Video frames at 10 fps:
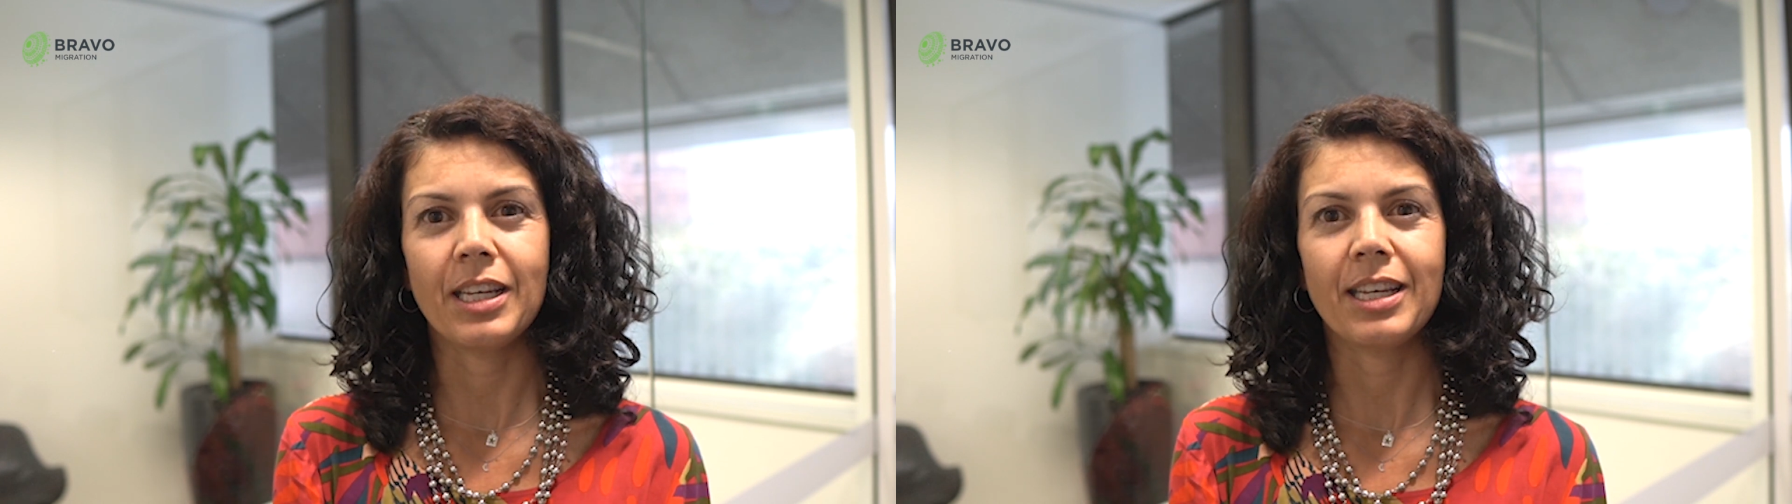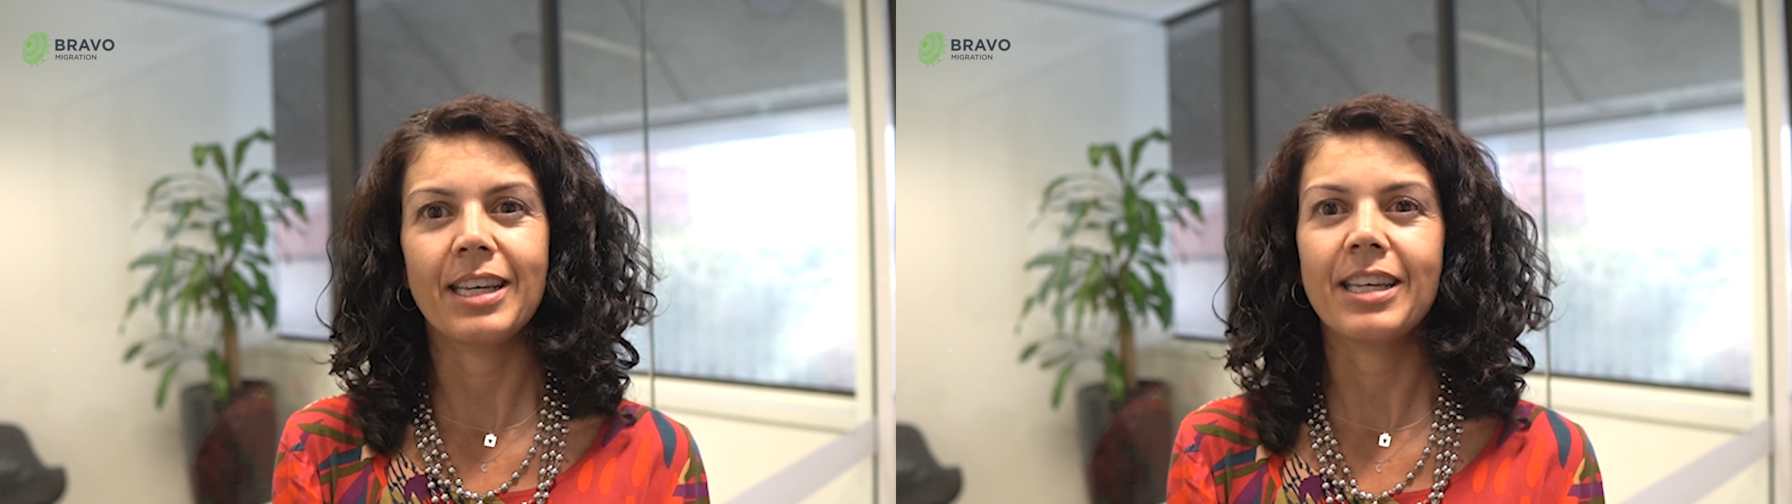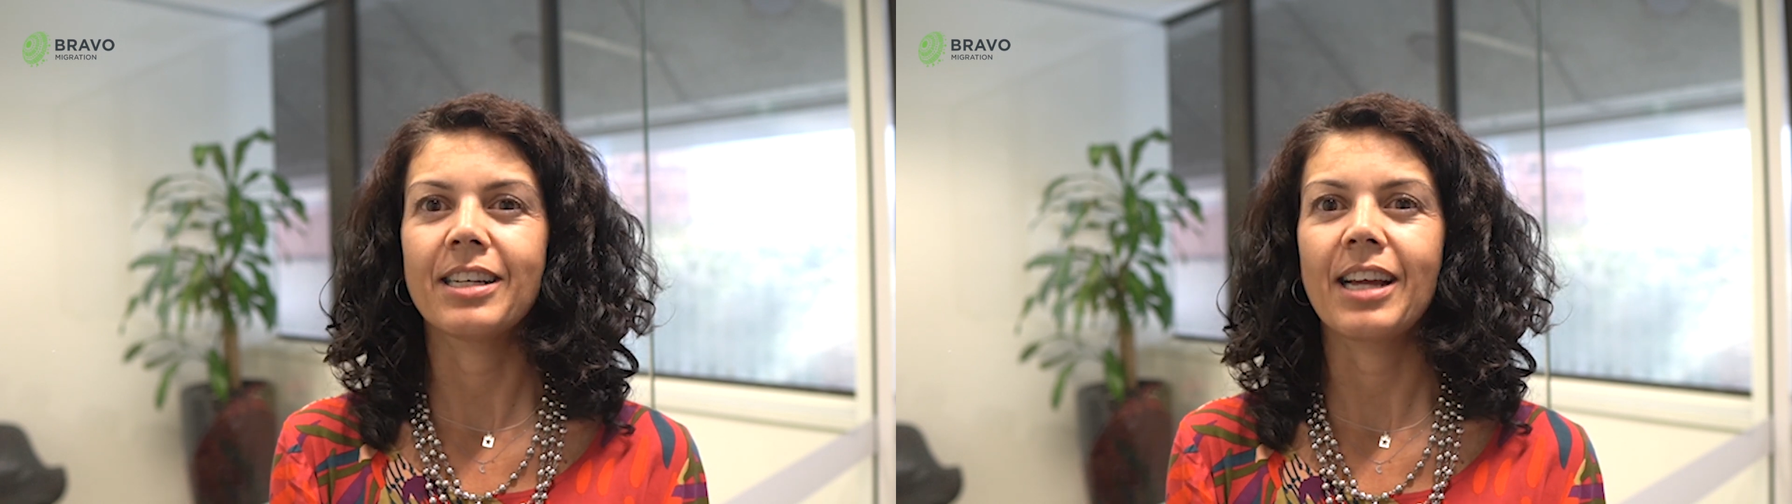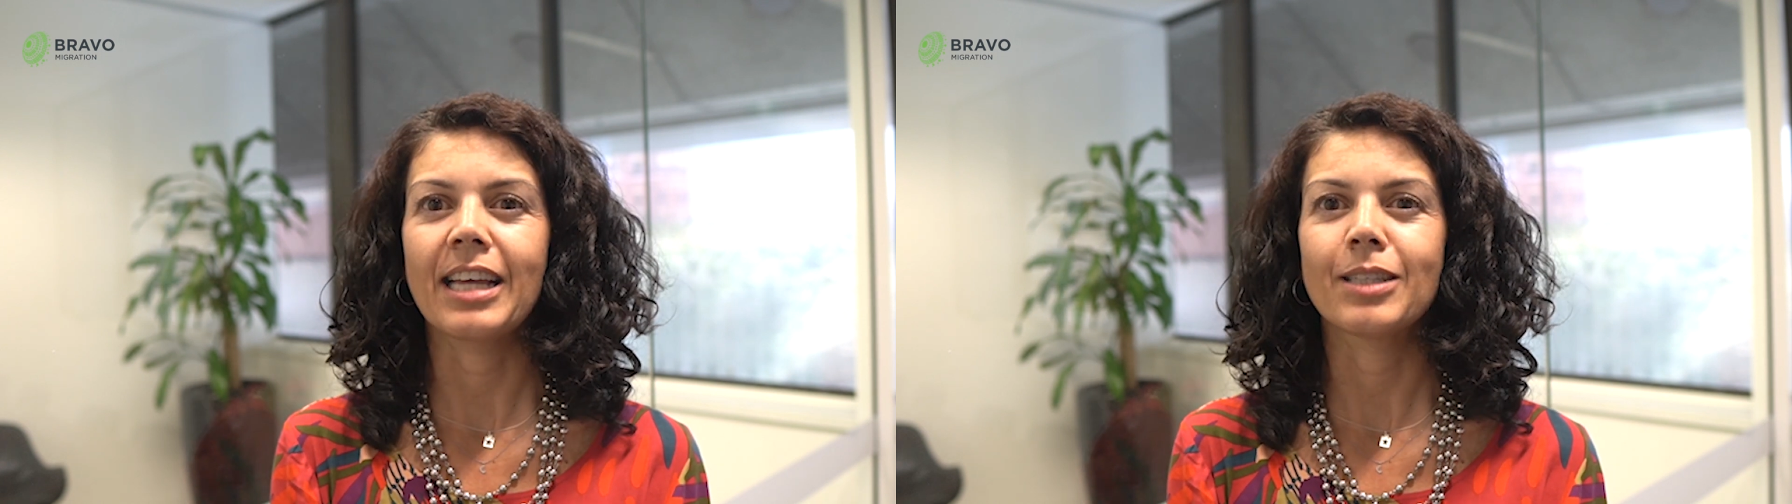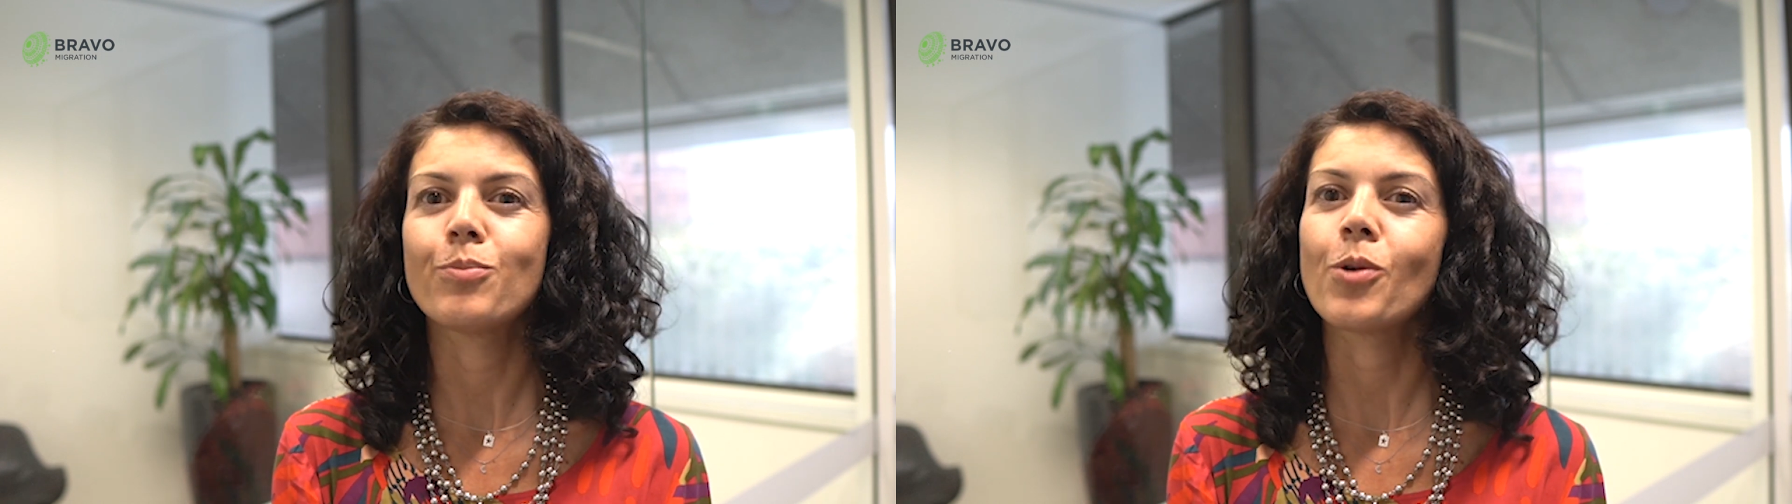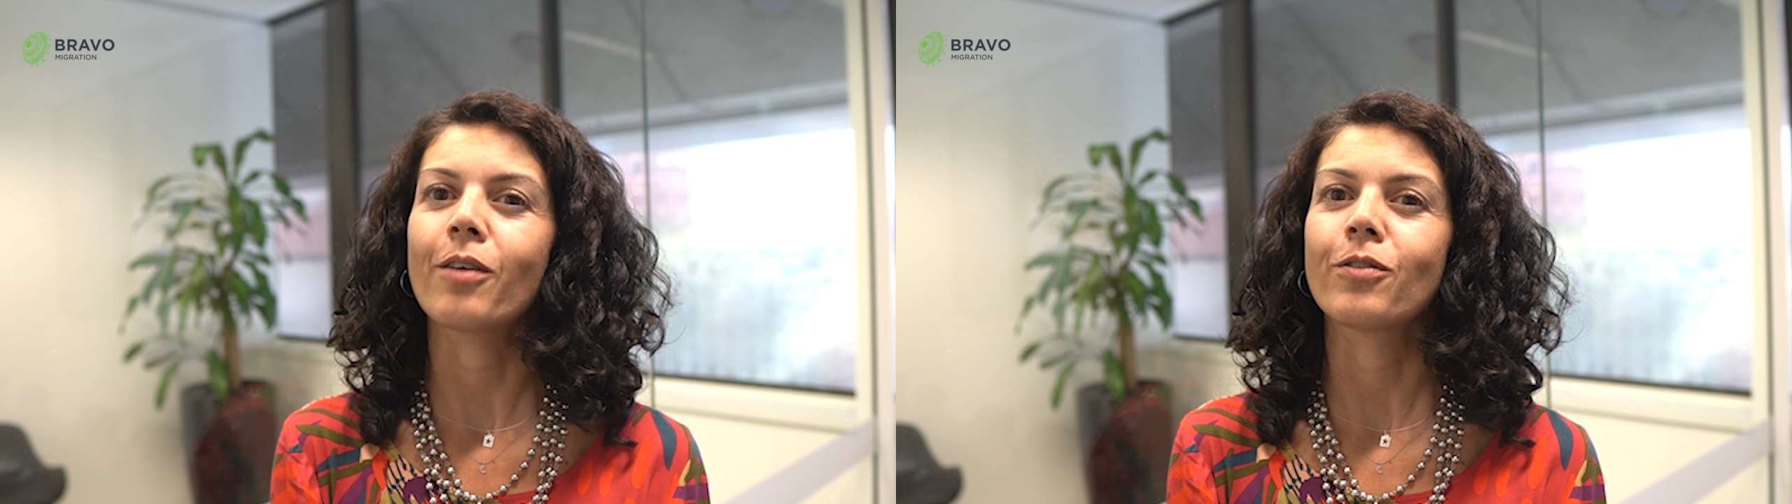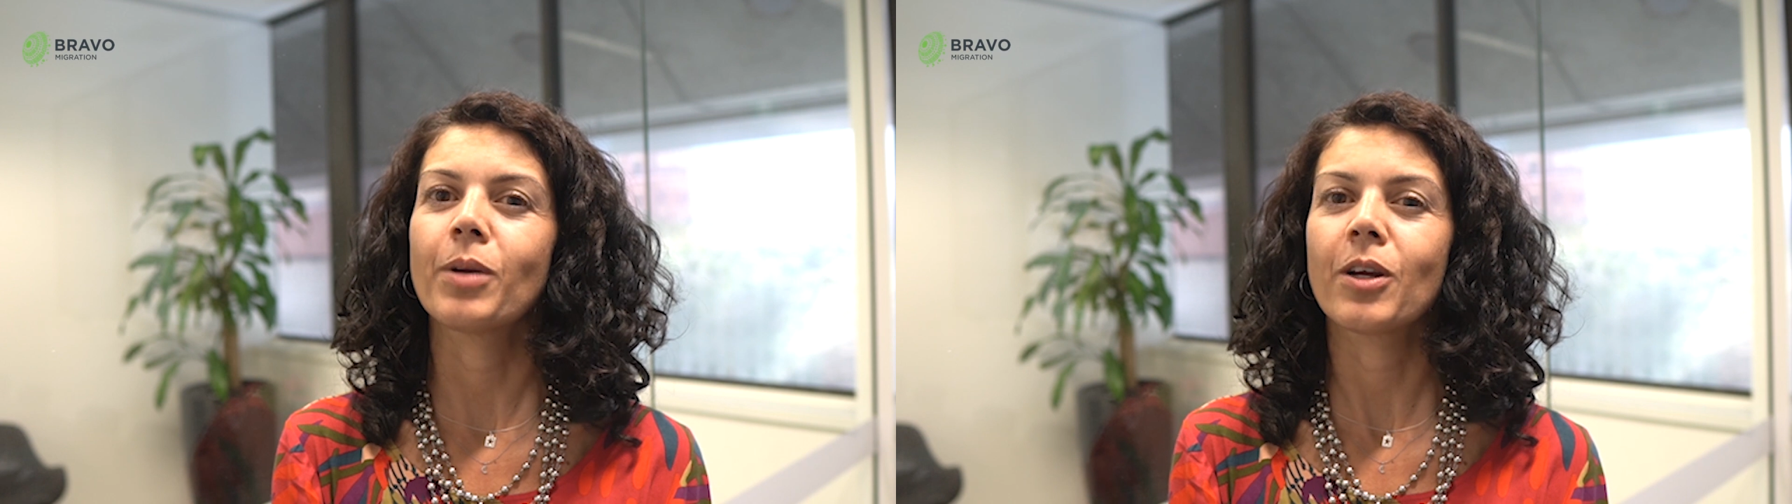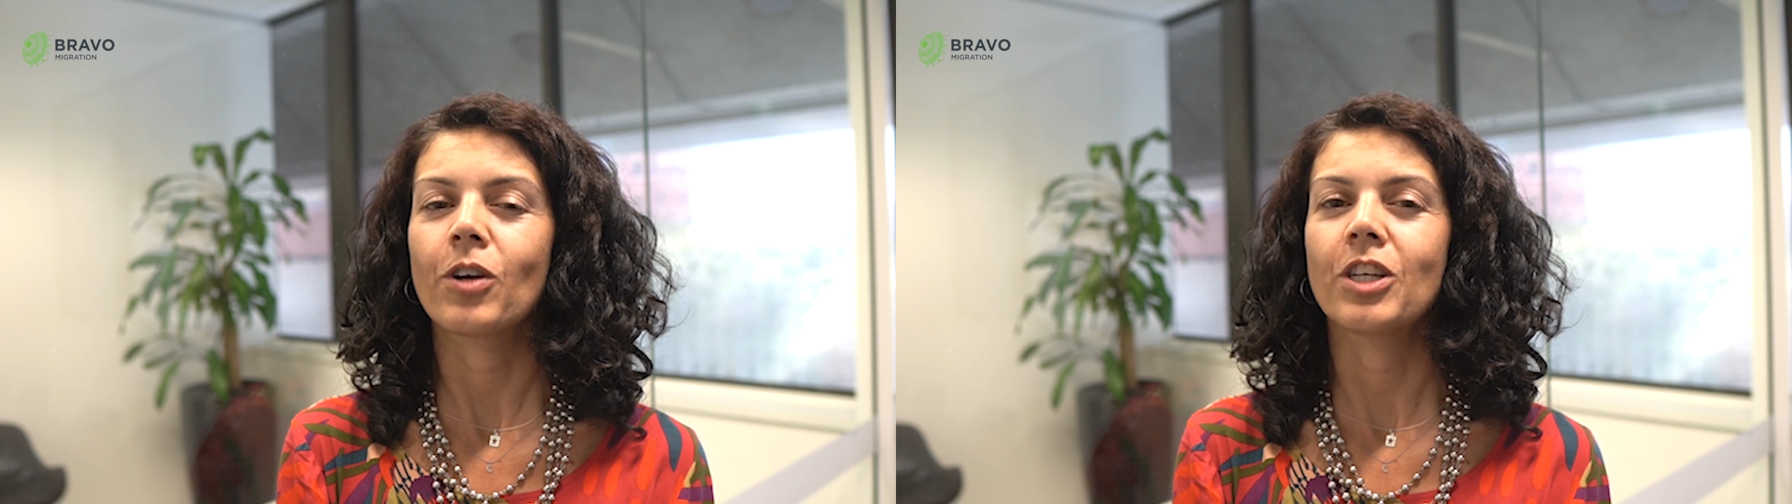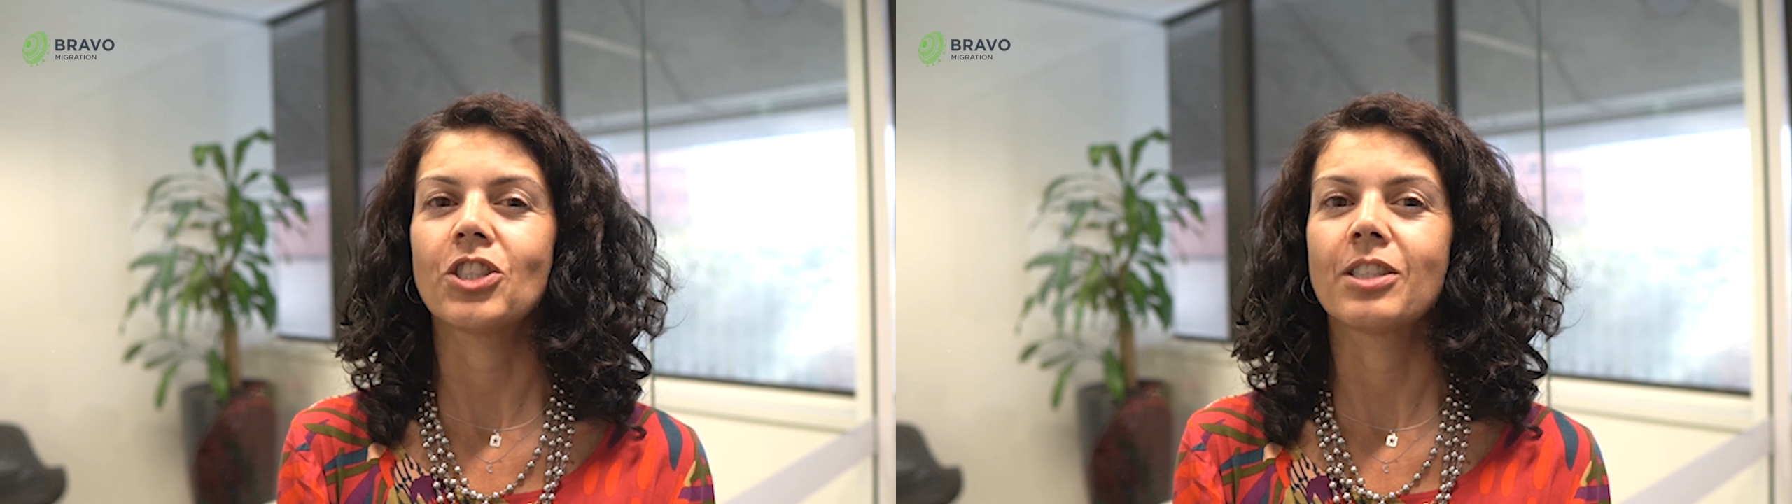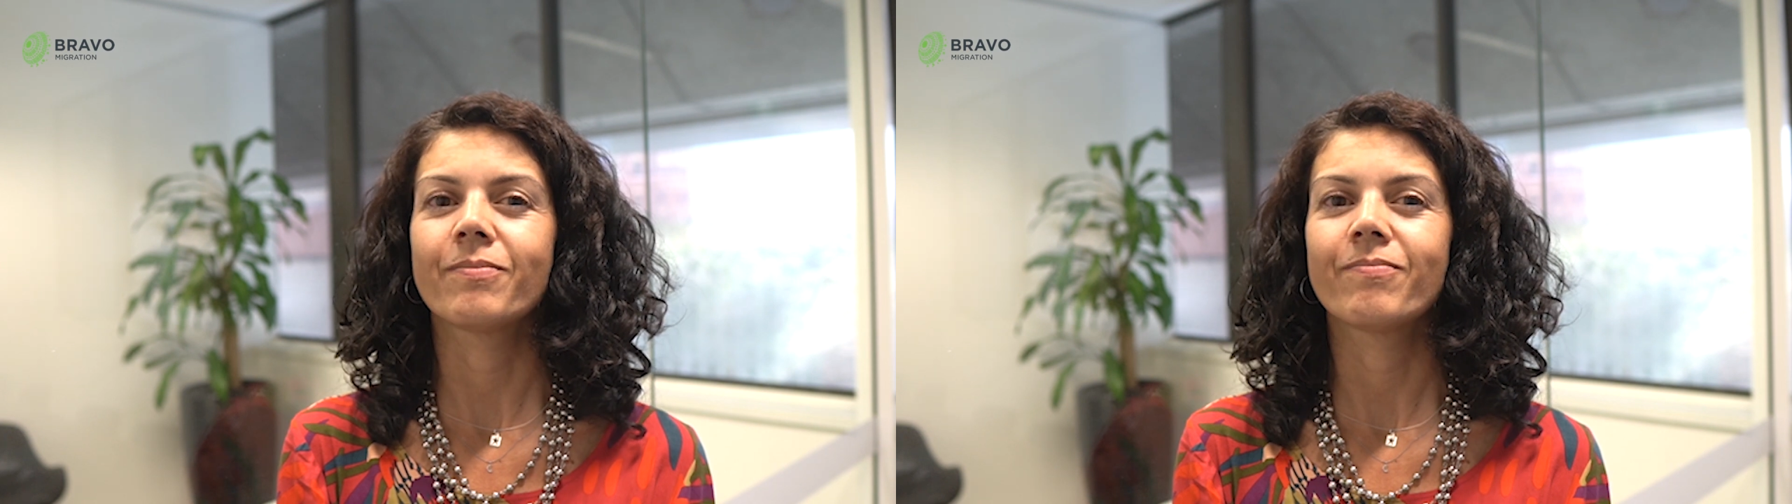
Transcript: here at Bravo Migration.